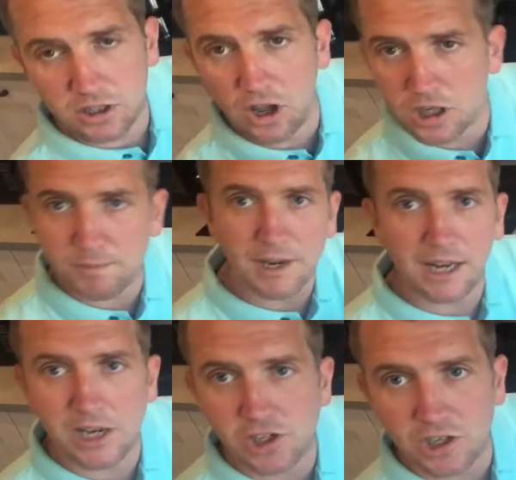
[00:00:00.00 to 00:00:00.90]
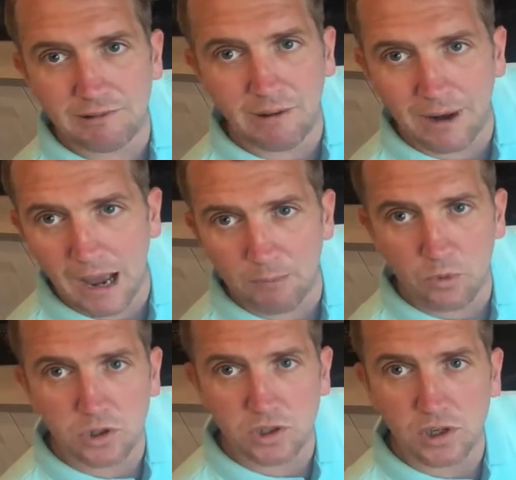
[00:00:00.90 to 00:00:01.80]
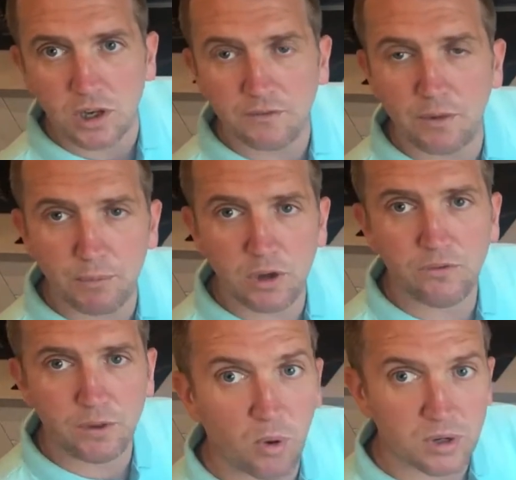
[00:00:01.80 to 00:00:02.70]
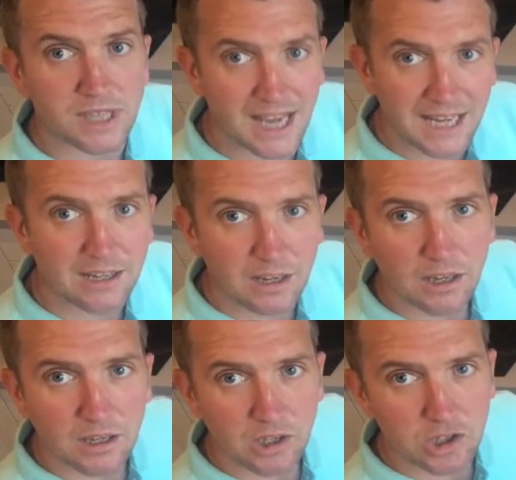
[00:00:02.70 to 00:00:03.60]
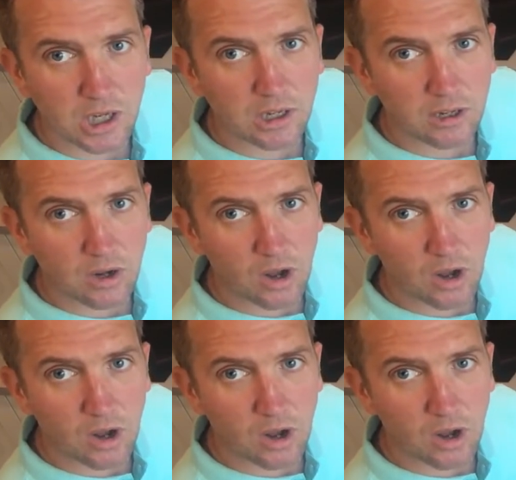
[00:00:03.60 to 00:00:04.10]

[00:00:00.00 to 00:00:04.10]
There's a lot of speculation around how much vermouth you put in the gin